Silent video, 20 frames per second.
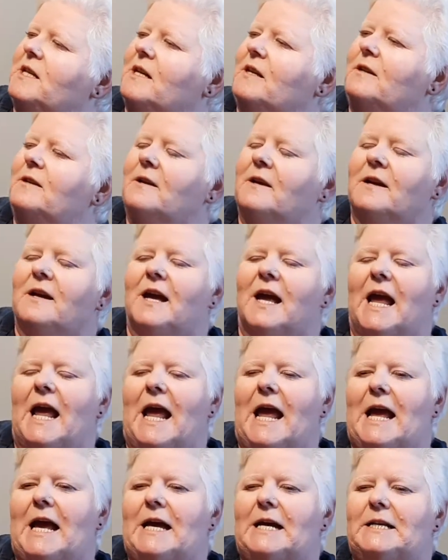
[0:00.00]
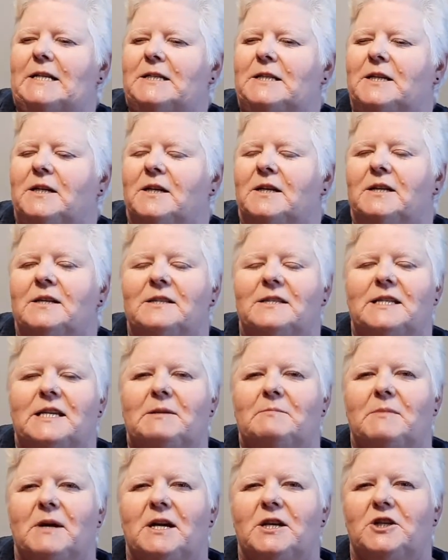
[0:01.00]
in and
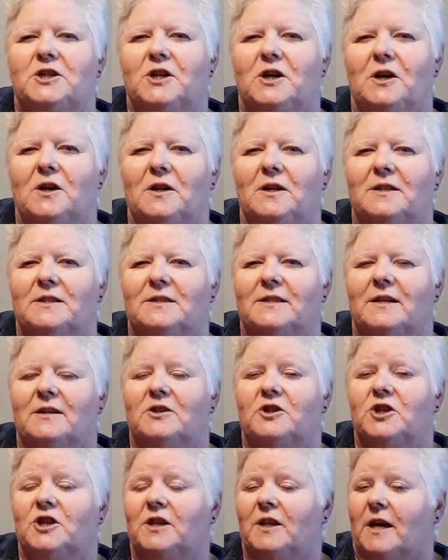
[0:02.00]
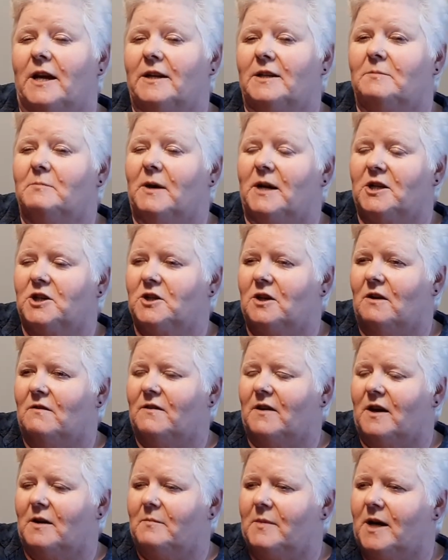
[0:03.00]
seen my shawl and said she liked my shawl
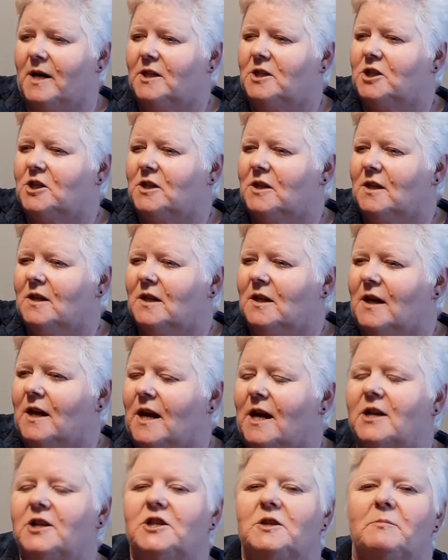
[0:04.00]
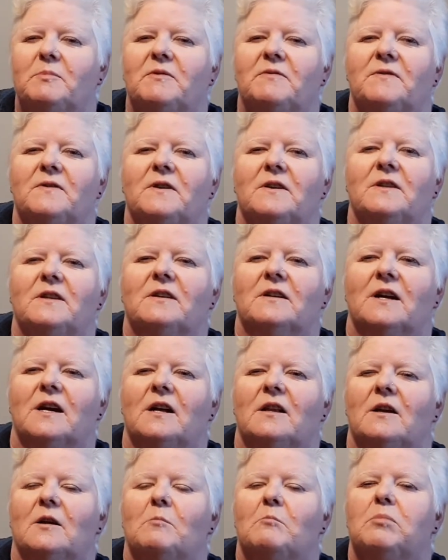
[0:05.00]
very much and she preferred the
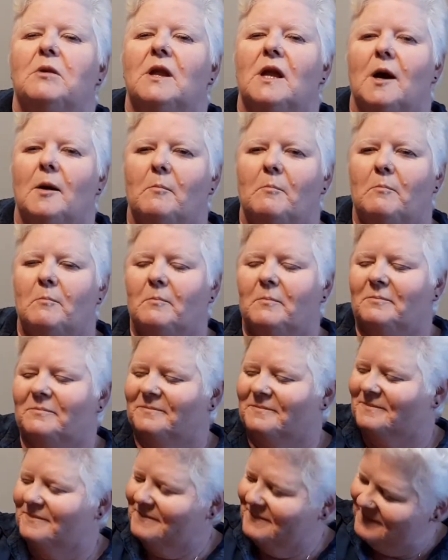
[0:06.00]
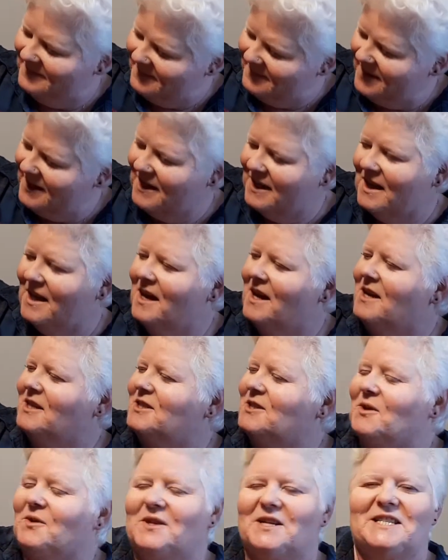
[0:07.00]
color plum.
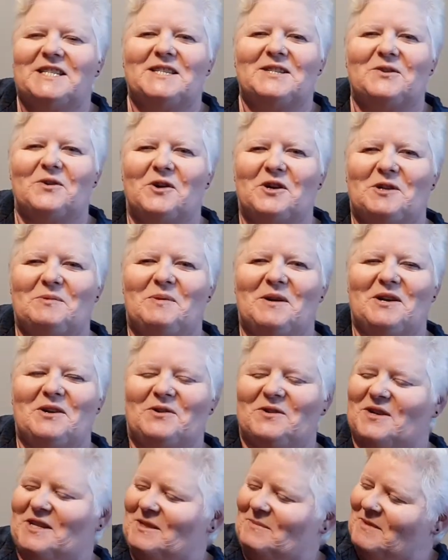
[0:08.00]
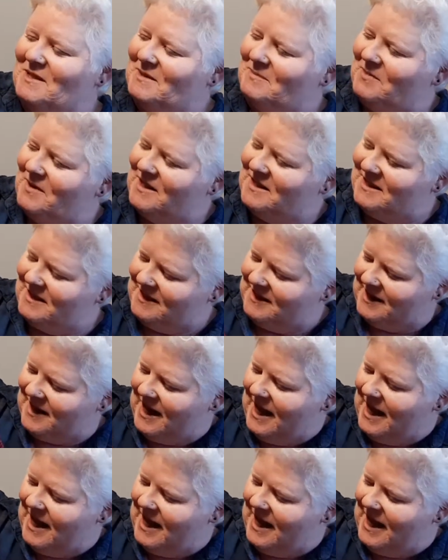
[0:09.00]
So this is going to be a Christmas present.